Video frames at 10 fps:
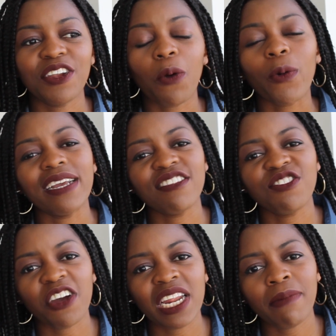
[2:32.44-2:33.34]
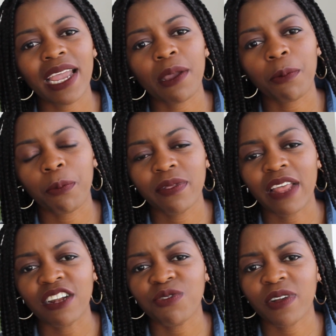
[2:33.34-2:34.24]
When I started my
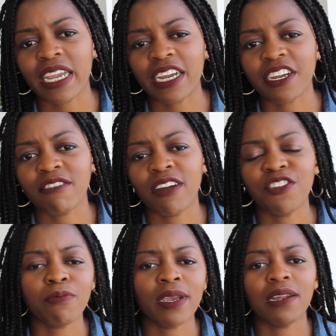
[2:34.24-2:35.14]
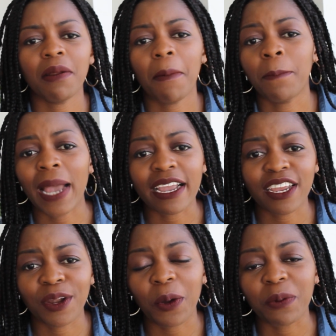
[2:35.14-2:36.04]
natural hair care regimen
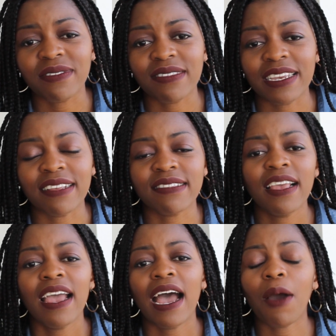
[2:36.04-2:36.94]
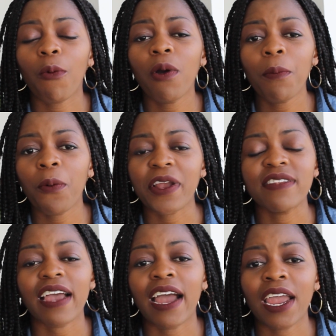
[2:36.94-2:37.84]
back in 2006, at one
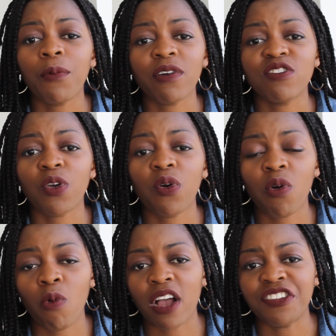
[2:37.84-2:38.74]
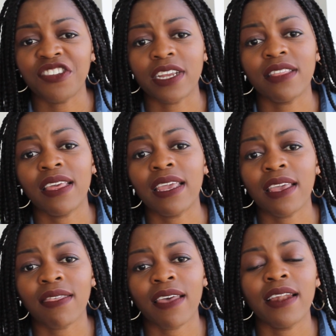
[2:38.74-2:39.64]
point I was co-washing,
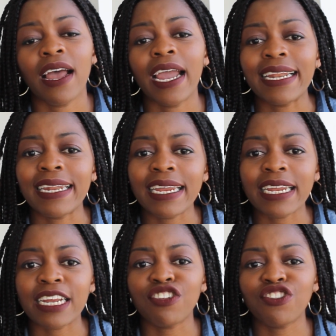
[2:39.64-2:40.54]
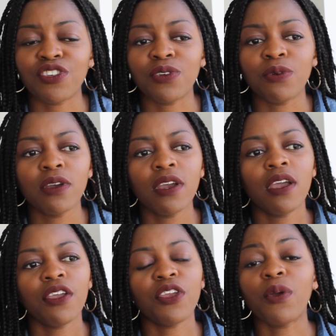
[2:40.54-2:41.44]
thinking that I needed to,
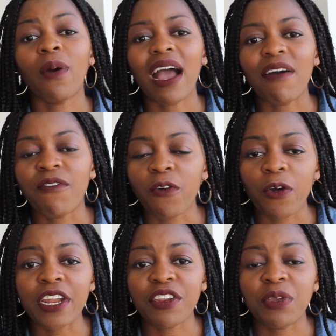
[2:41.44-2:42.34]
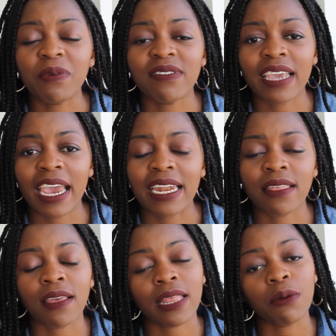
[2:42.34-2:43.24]
avoid using
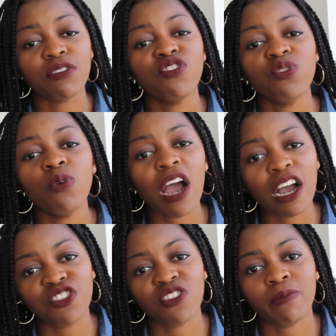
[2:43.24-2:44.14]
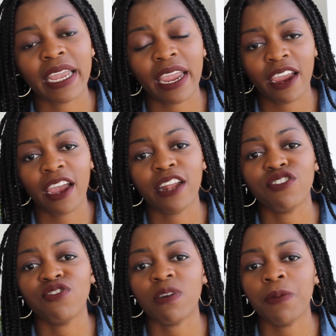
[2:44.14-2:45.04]
anything that was too harsh on my hair
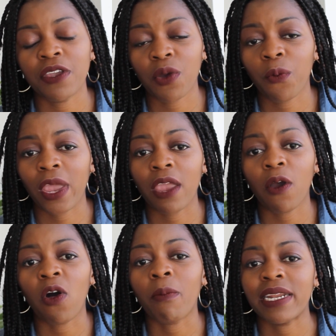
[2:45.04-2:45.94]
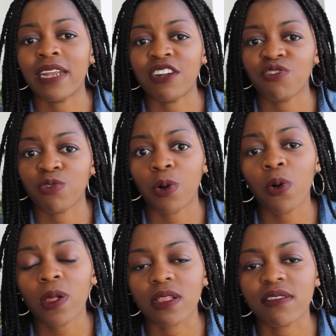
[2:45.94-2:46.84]
and stripping away all my natural
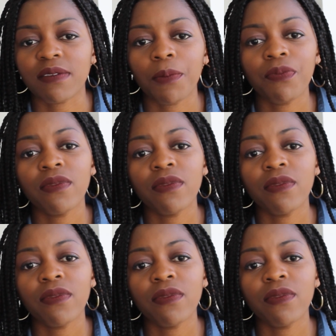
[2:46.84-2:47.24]
oils.